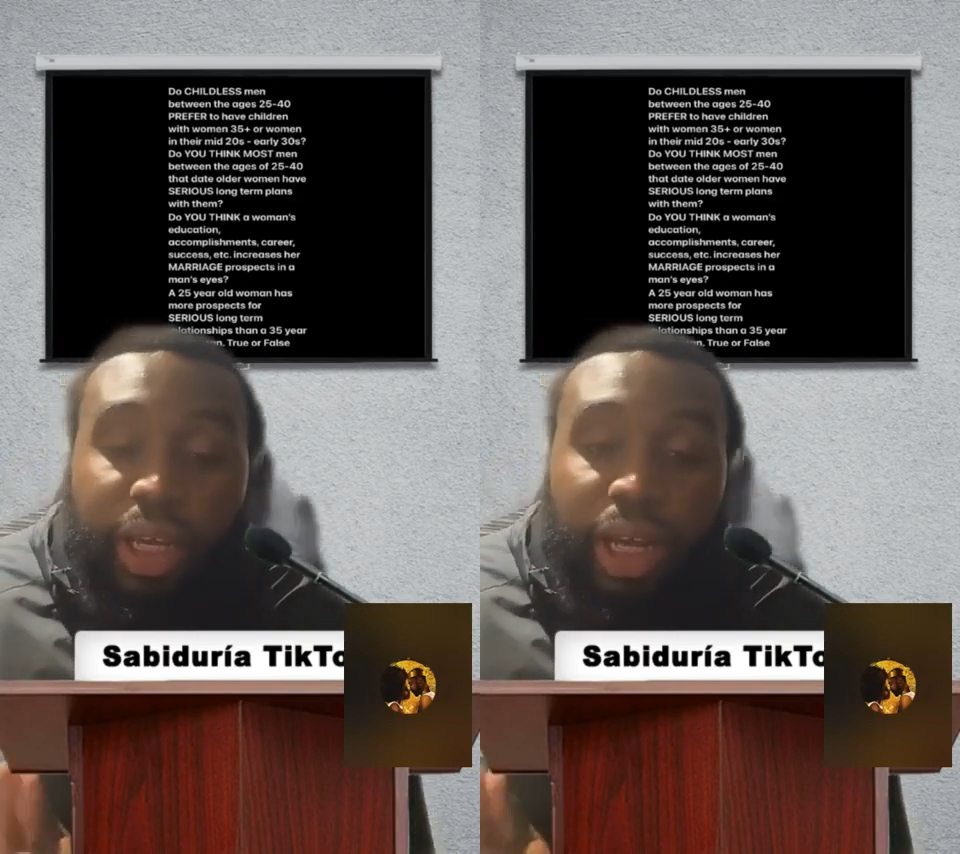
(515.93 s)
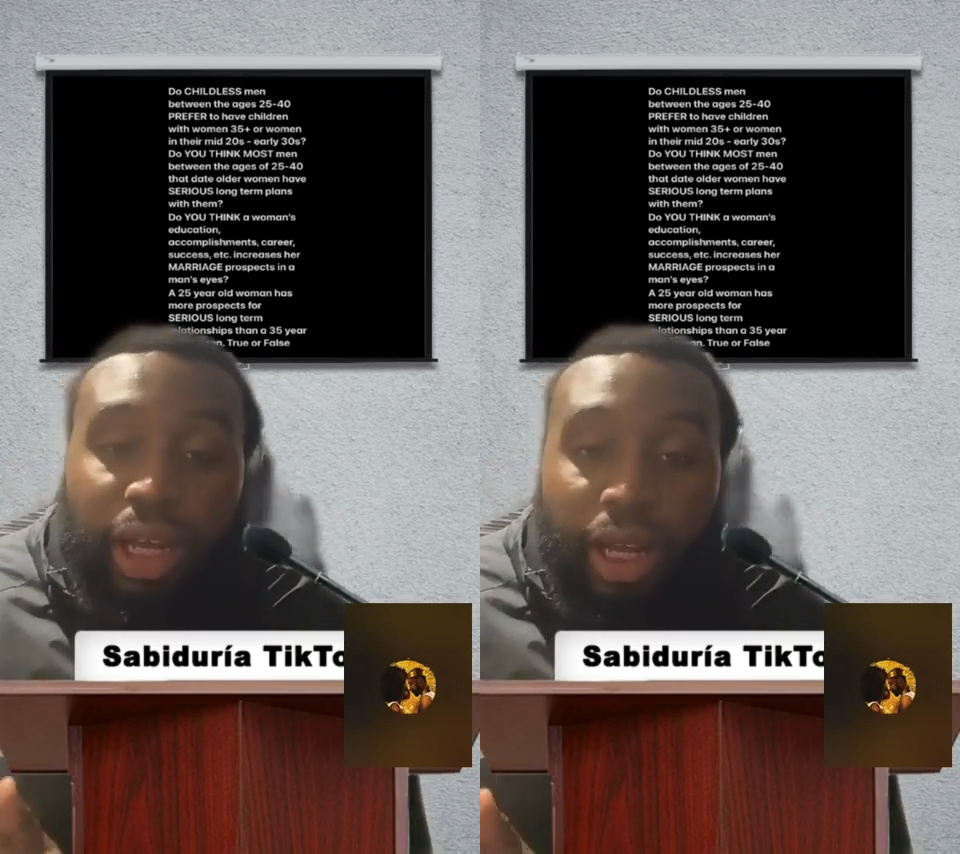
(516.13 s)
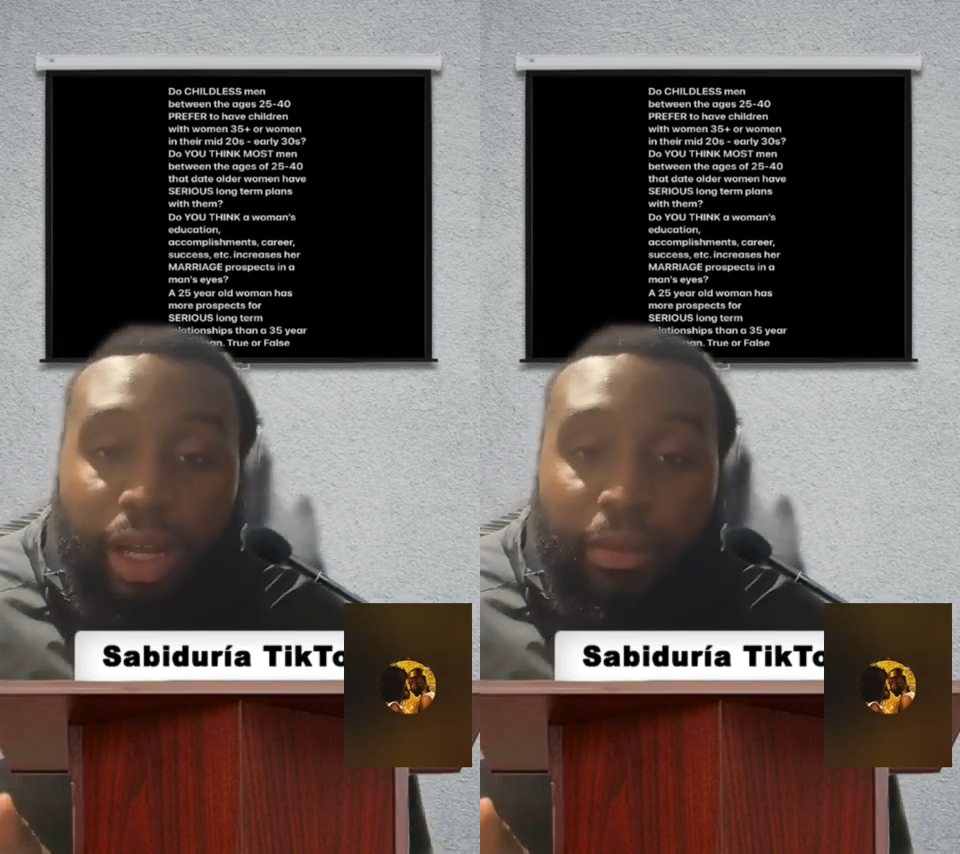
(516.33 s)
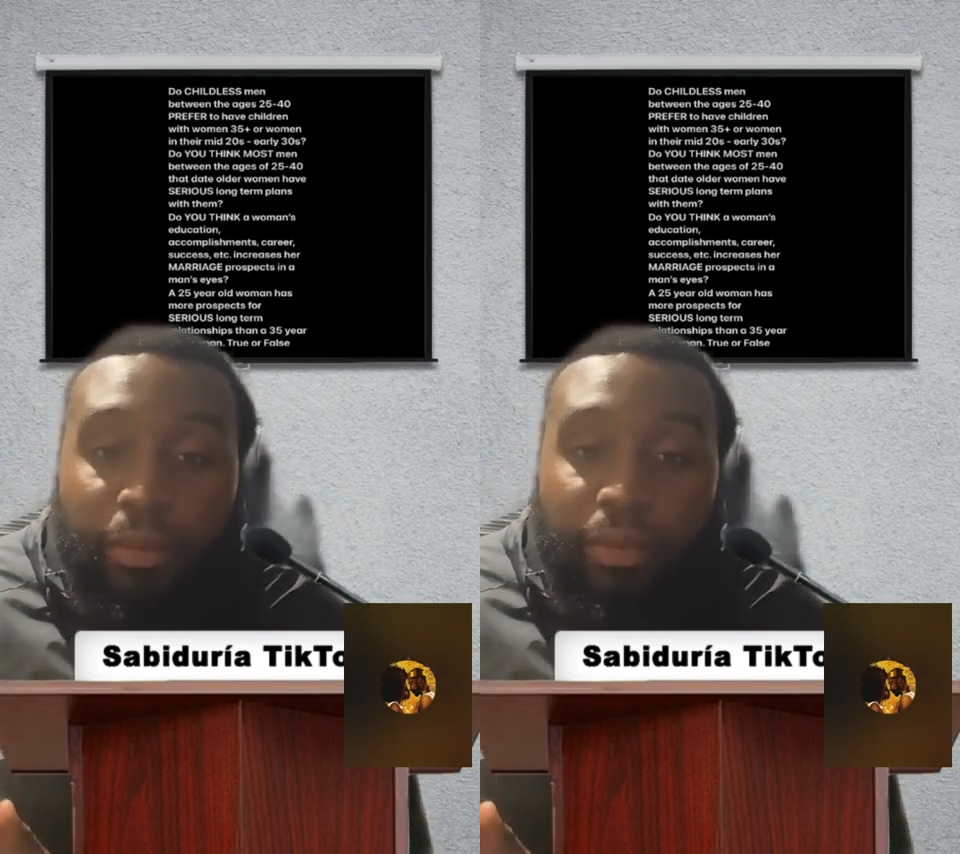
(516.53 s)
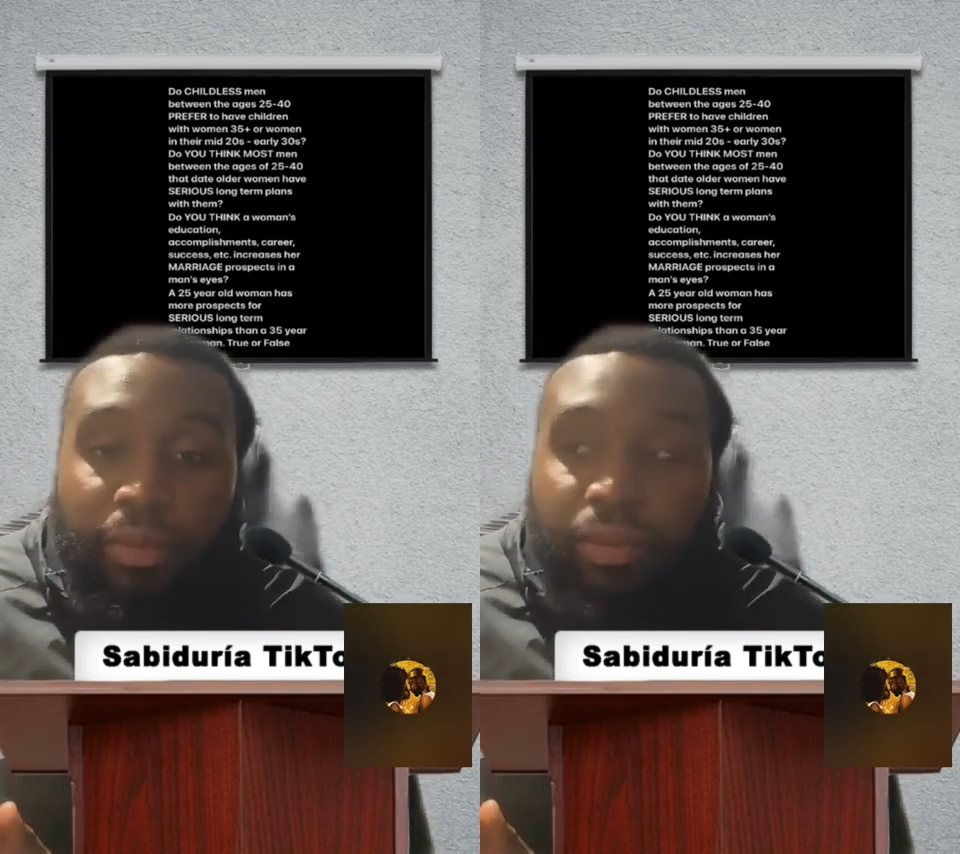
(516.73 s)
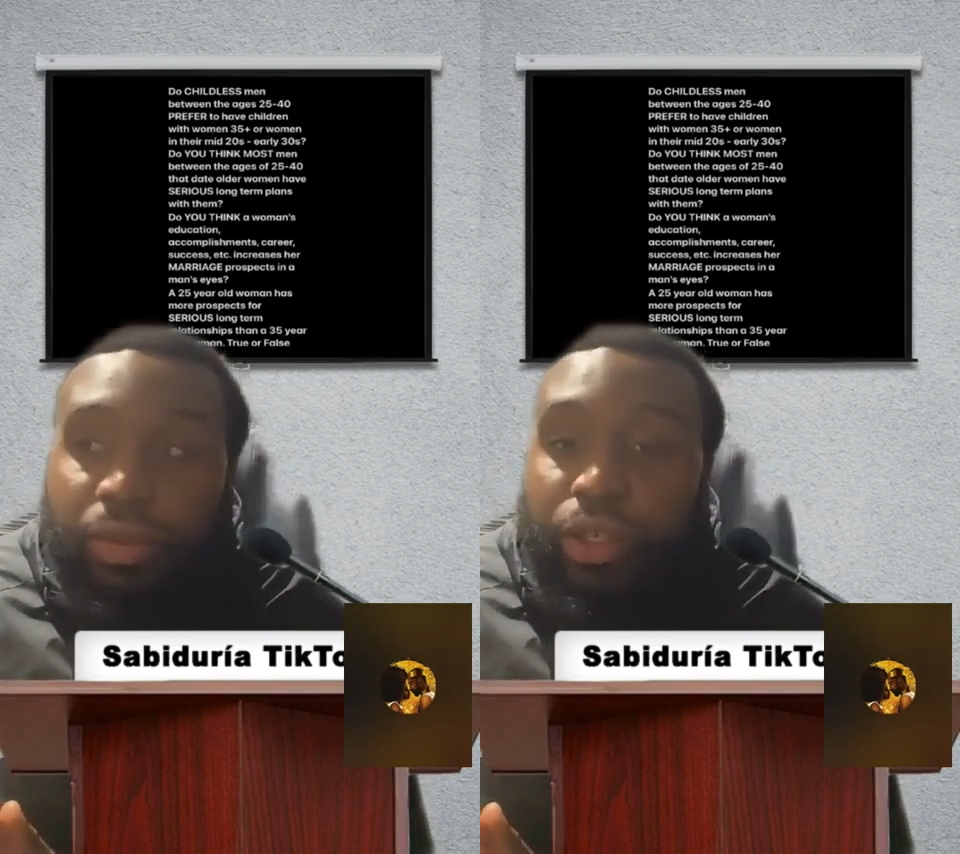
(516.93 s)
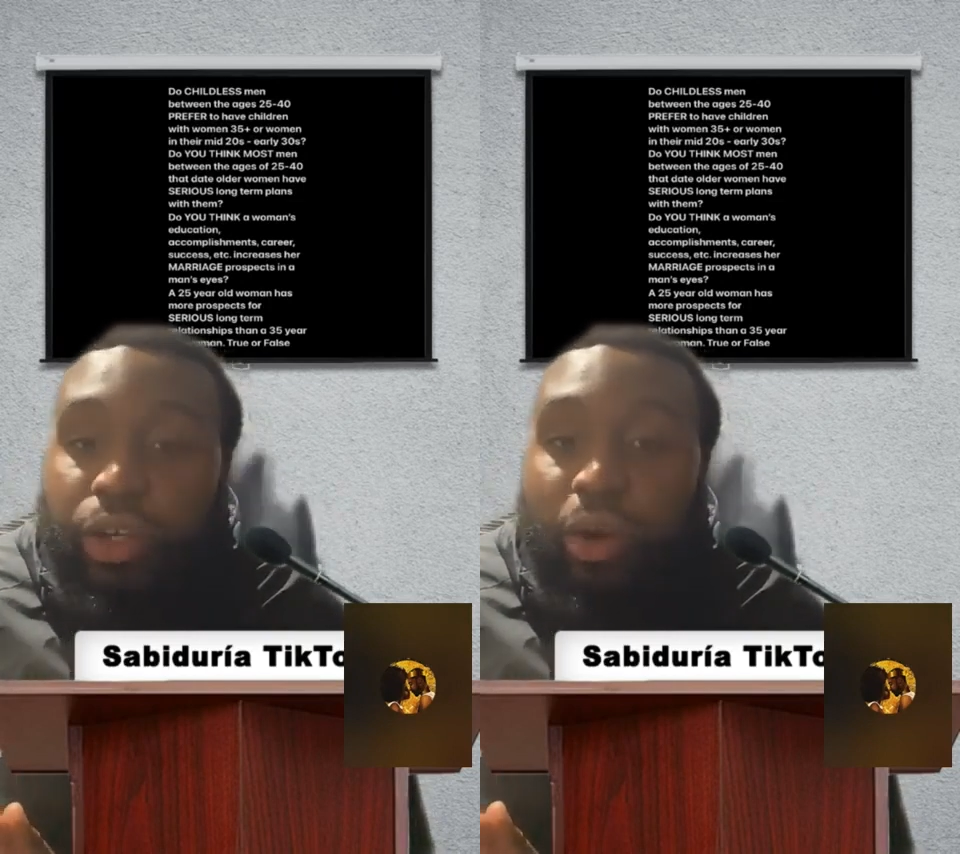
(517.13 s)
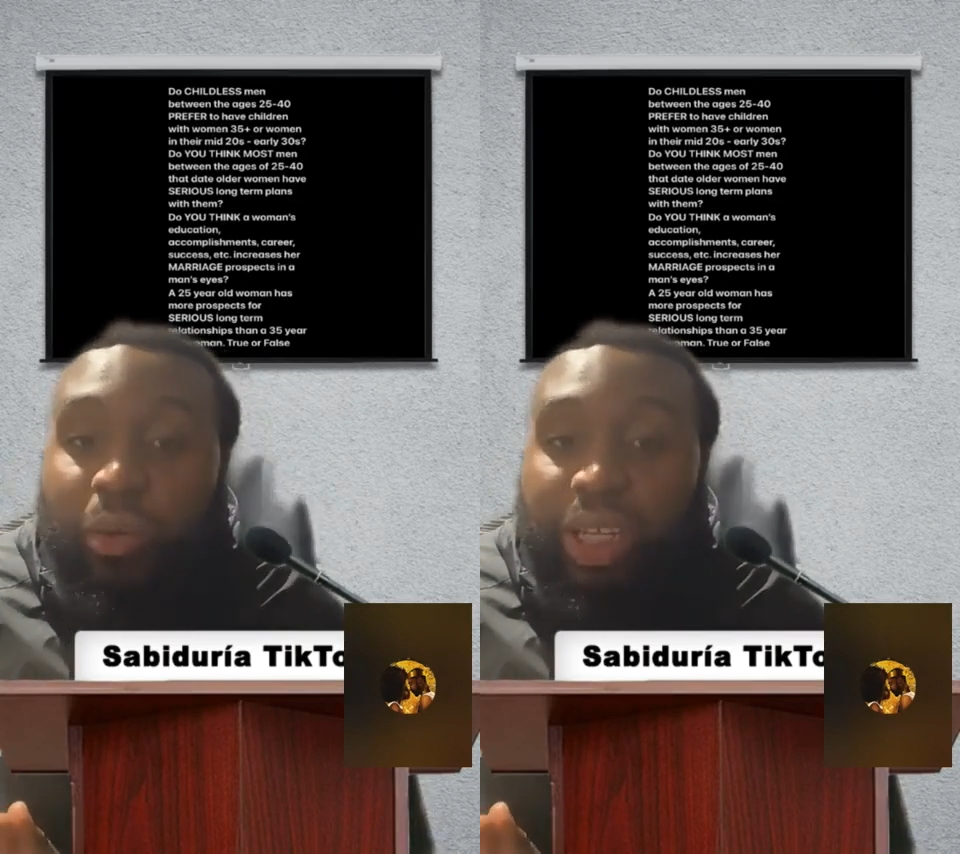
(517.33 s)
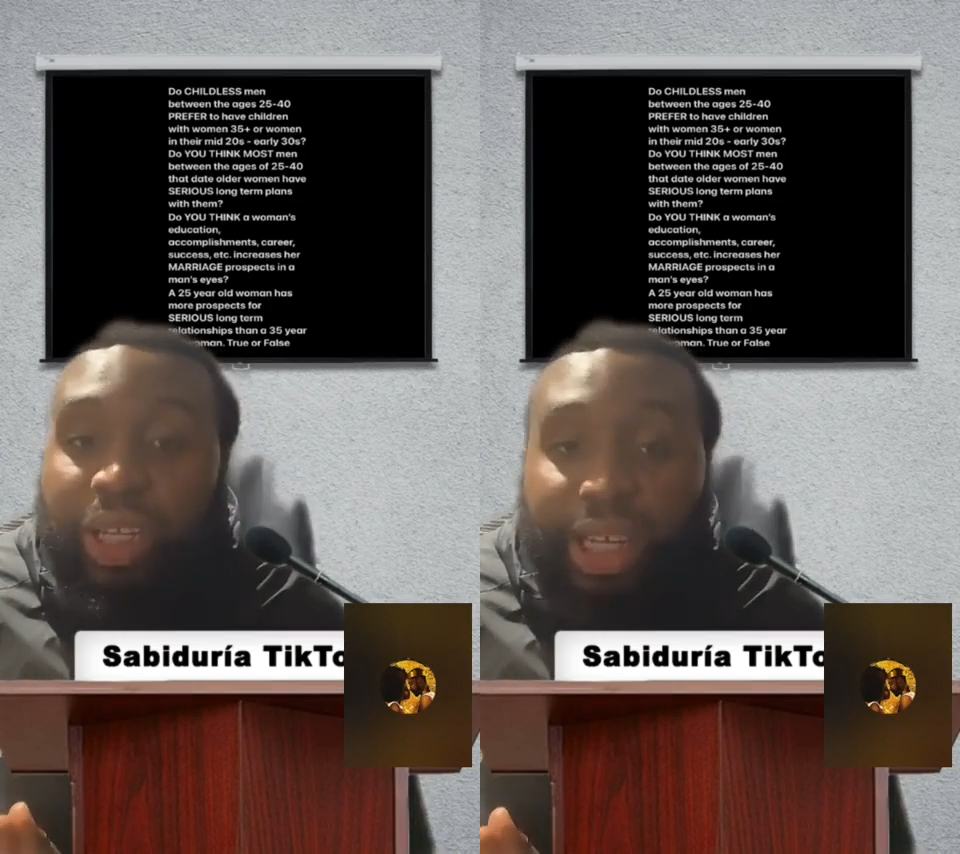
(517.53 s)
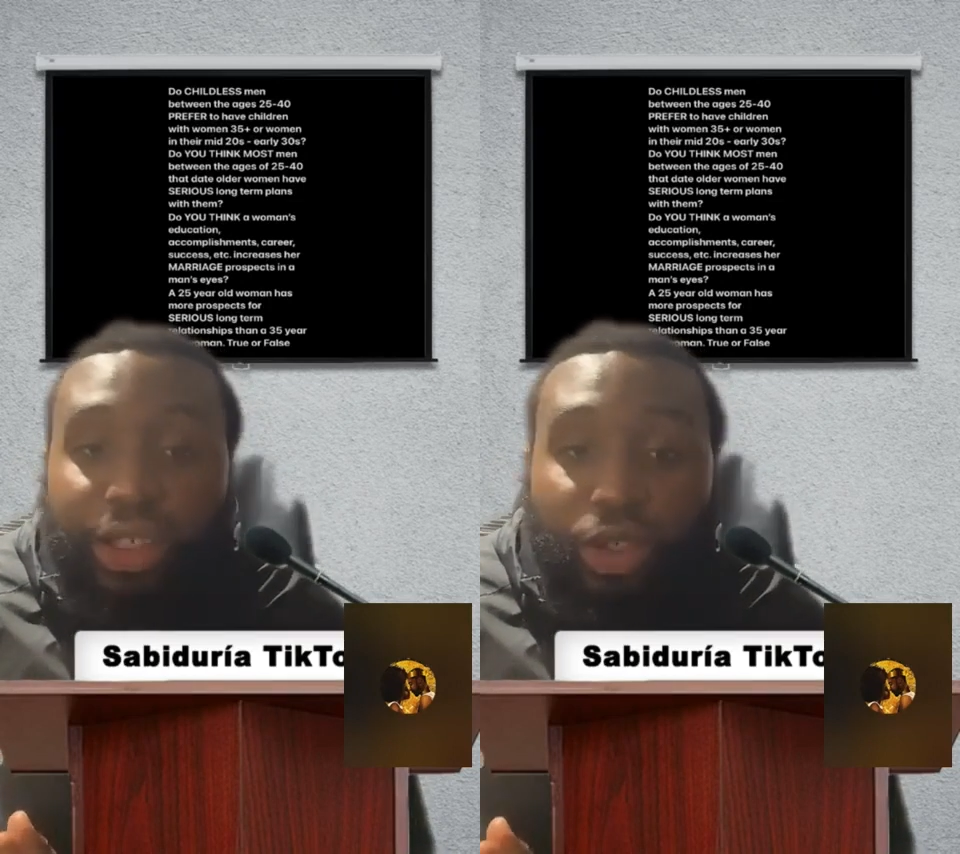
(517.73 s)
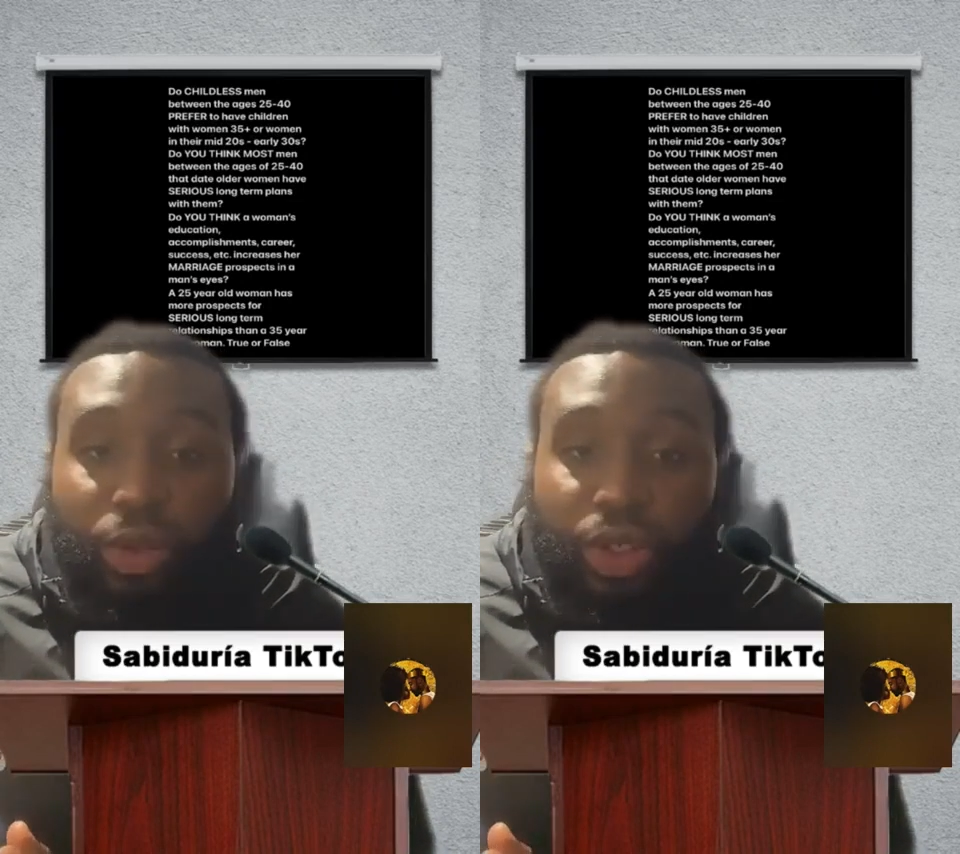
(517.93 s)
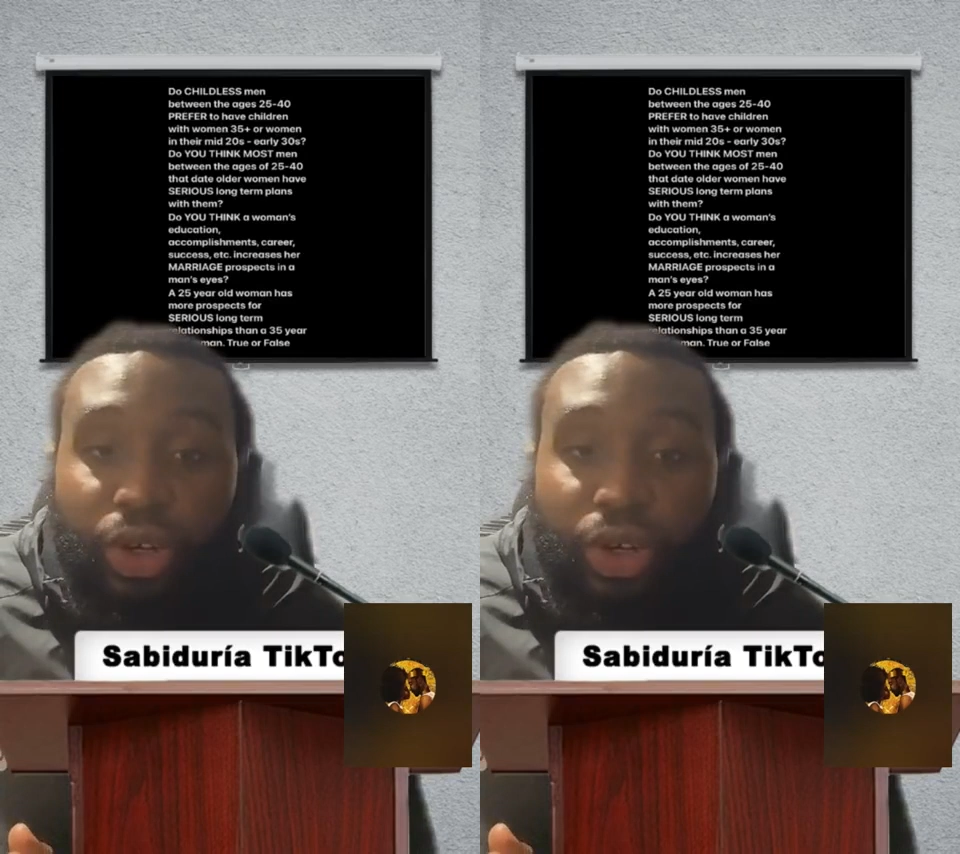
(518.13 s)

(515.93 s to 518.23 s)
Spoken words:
um when he gets to his